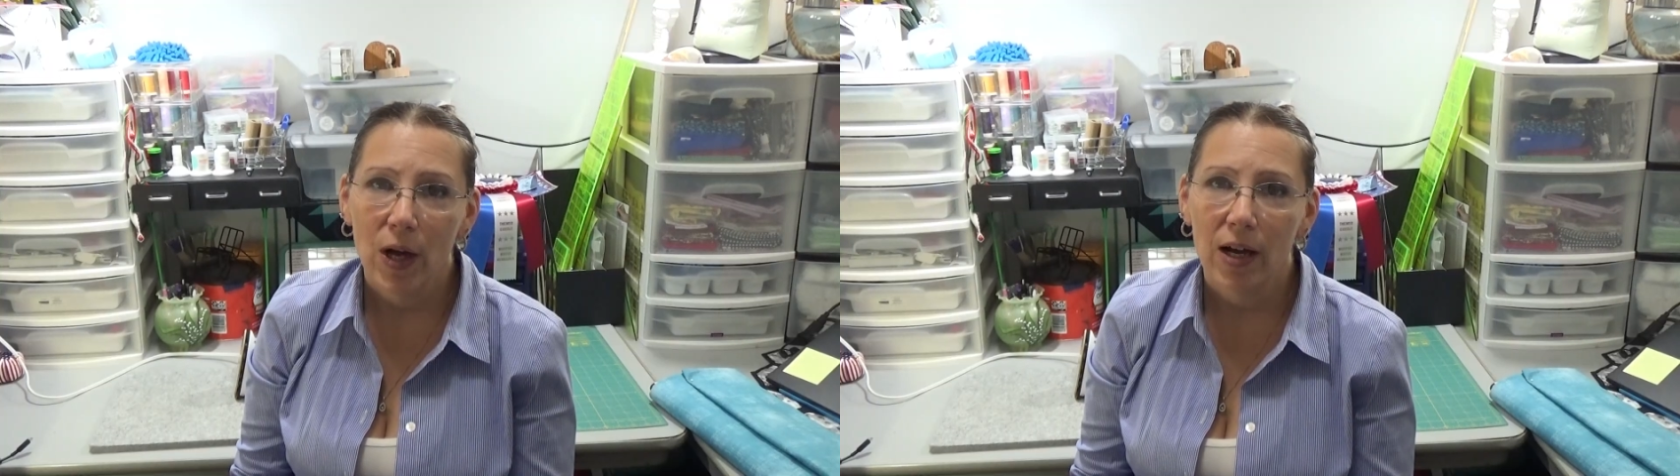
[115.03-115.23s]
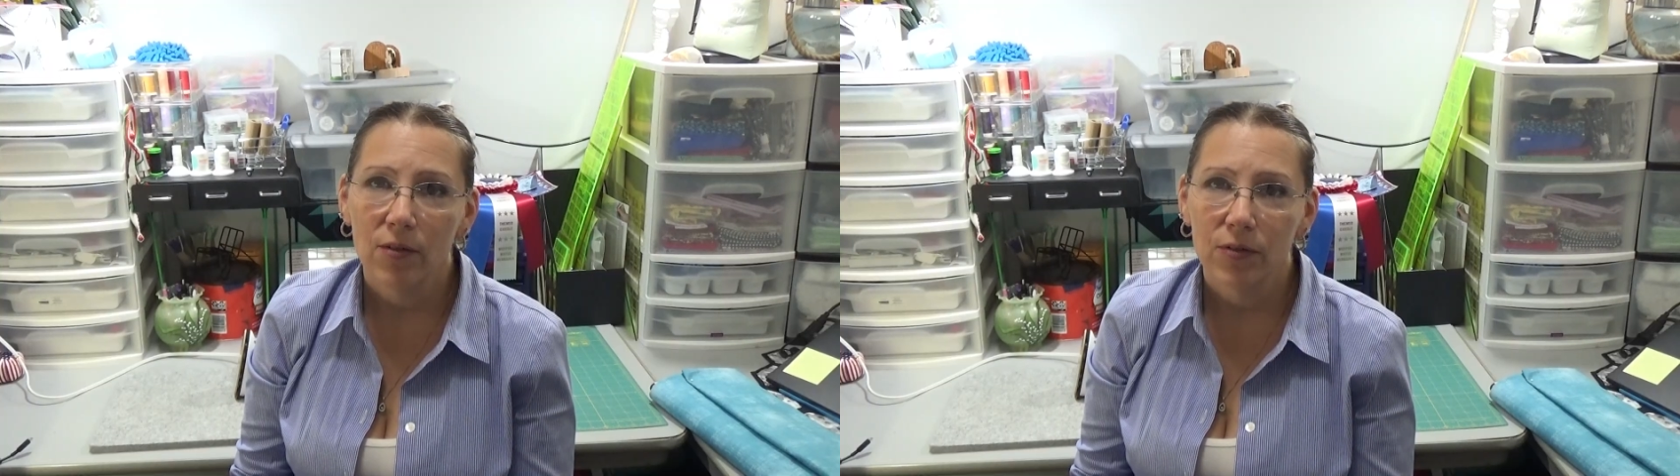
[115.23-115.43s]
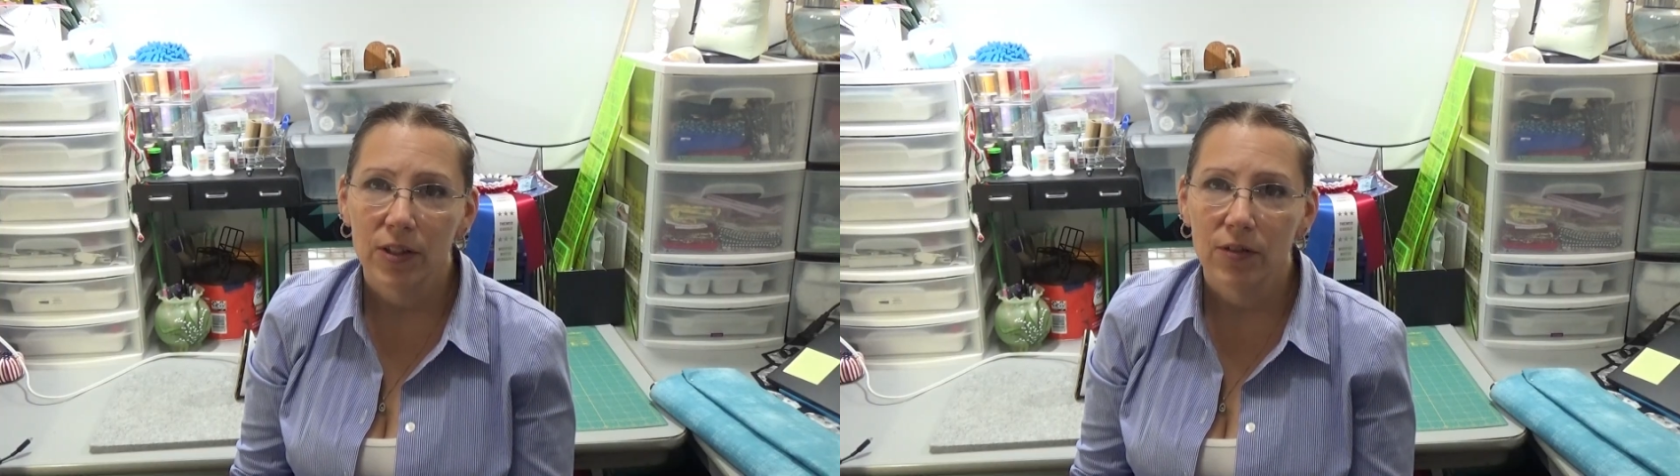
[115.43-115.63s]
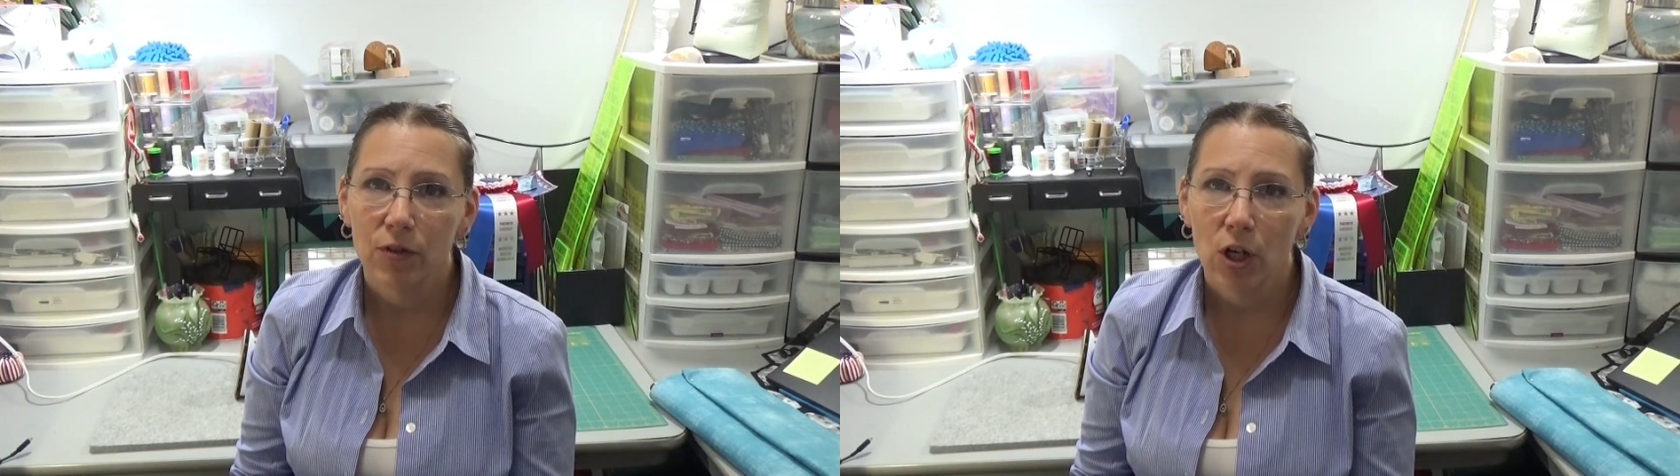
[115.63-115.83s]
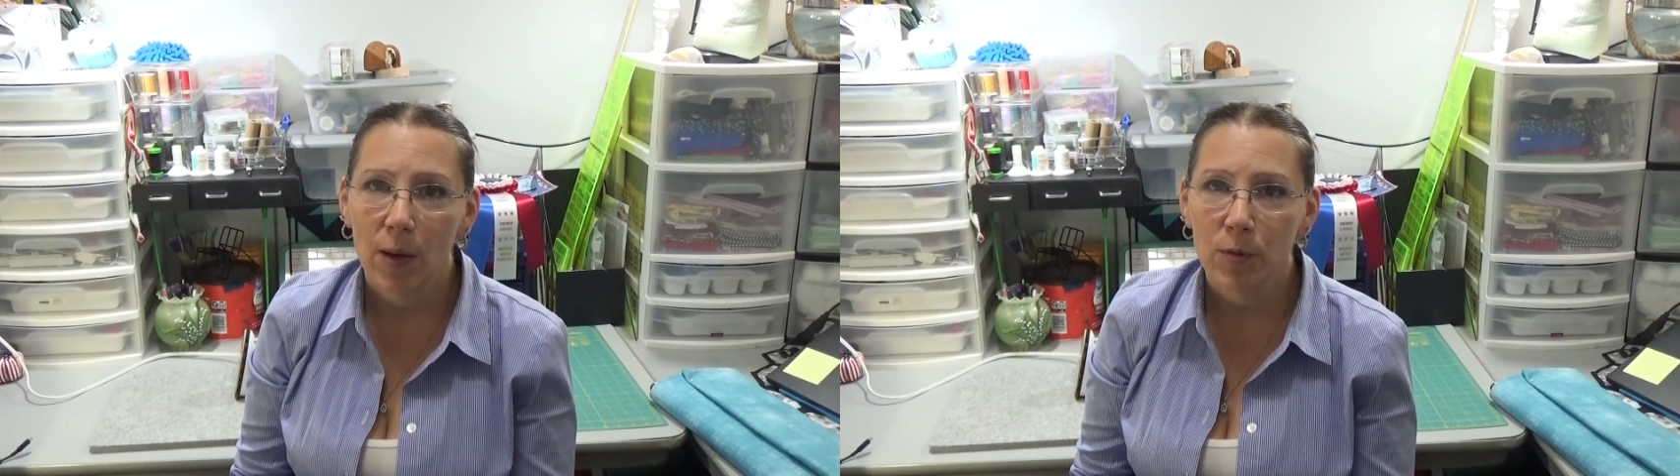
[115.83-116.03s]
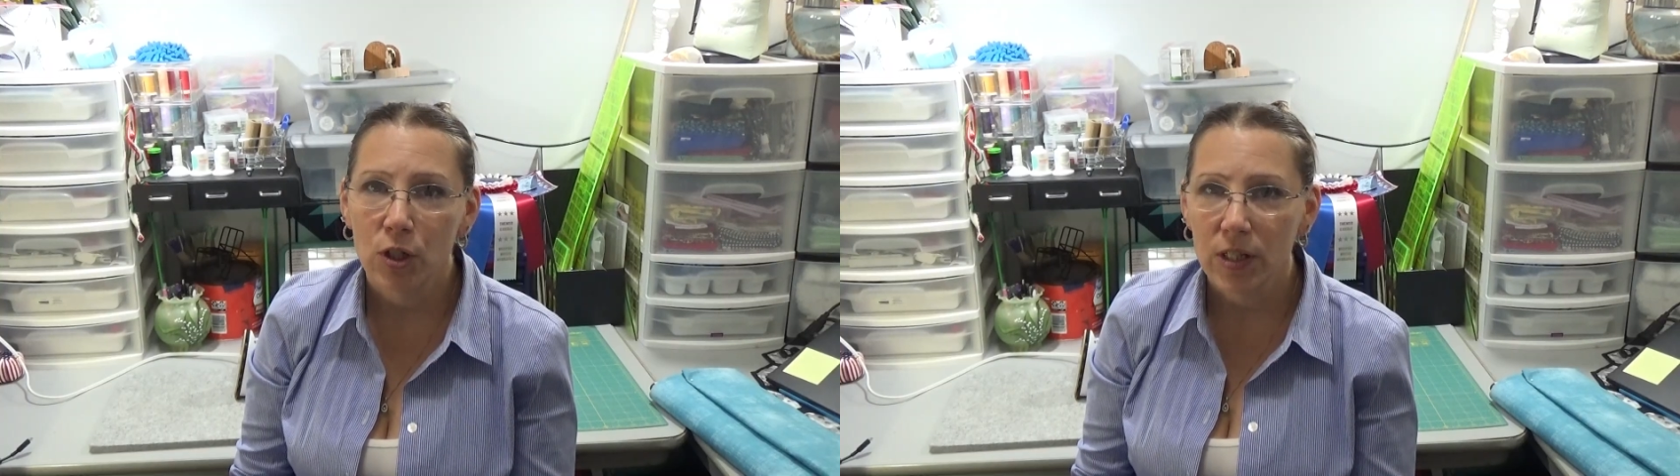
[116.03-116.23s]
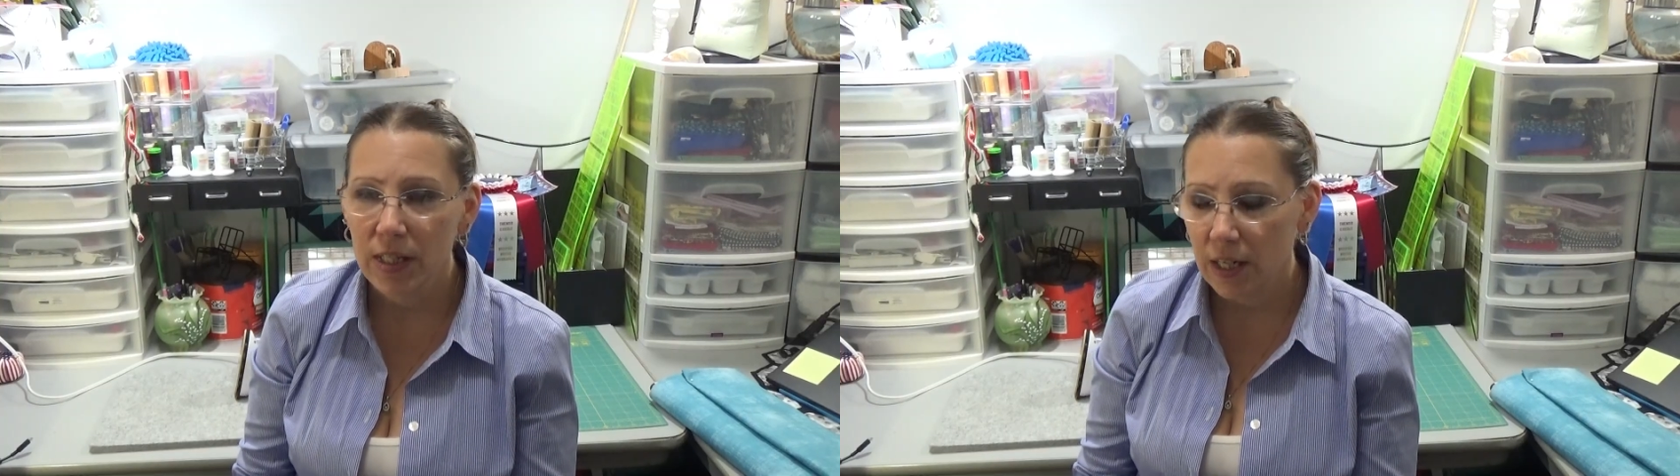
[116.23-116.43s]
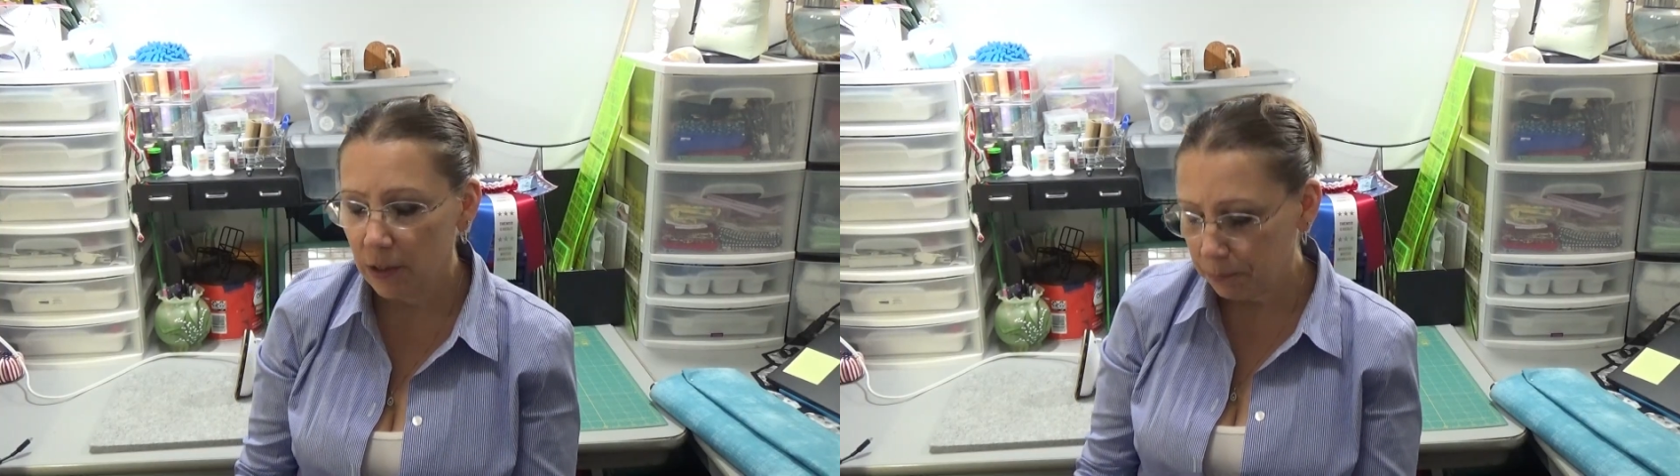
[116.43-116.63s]
have different options
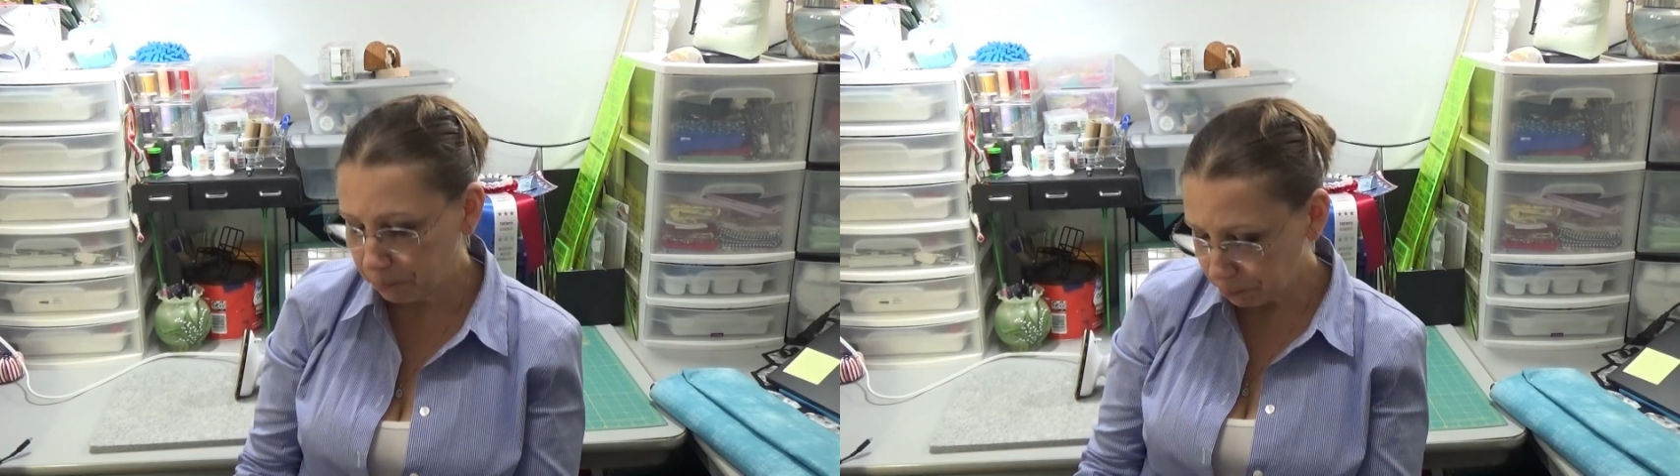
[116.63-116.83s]
there.